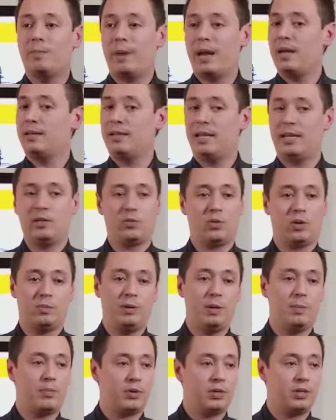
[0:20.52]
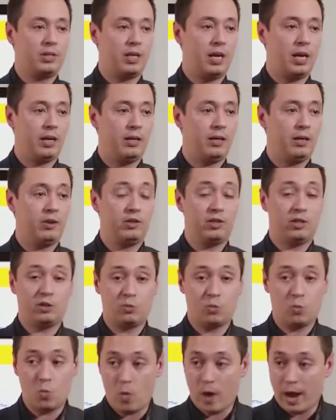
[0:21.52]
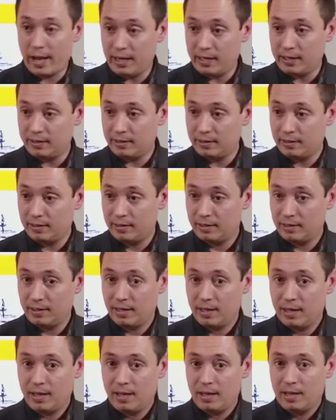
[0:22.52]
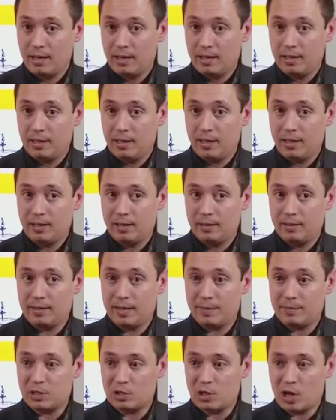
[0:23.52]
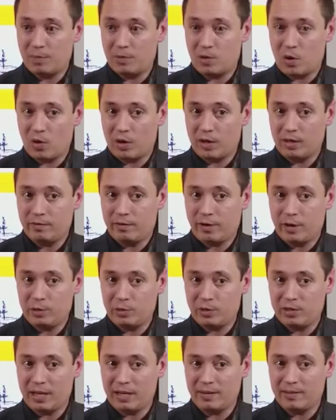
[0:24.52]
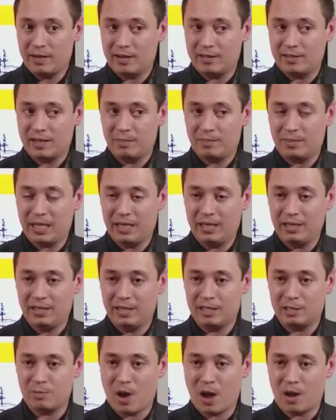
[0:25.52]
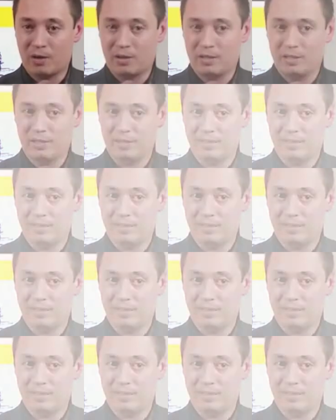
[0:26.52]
paying attention to what people are saying. You're just waiting for them to stop talking for you to say something is matter.